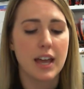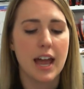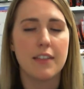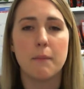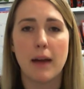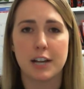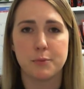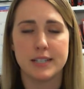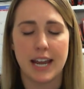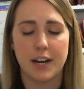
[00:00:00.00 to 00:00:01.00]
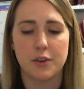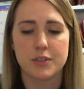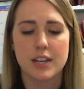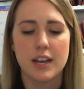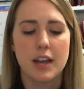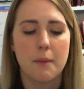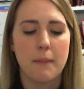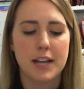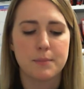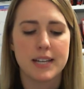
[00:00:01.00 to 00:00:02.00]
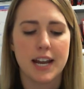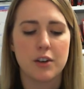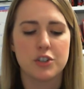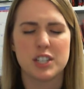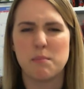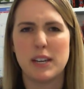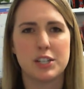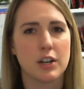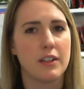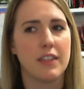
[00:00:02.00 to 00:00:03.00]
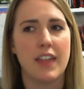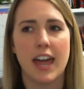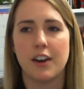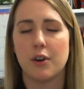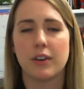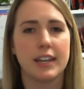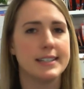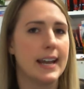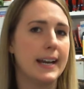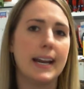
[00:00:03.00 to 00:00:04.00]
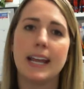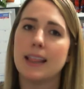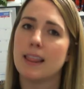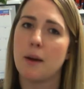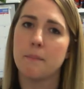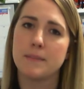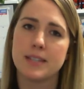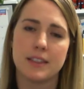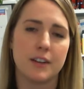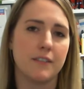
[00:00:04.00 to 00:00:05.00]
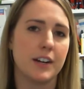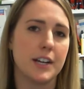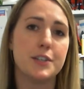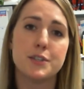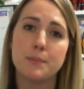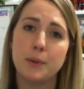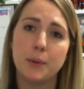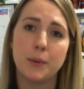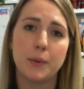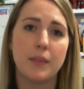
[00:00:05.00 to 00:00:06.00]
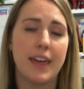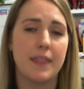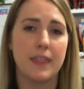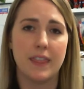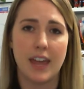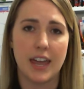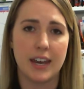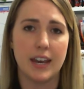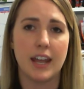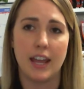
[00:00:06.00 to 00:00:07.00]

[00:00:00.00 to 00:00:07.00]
And then mashed potatoes. Mashed potatoes, just be sure that they don't contain any lumps, that they're very smooth and thin,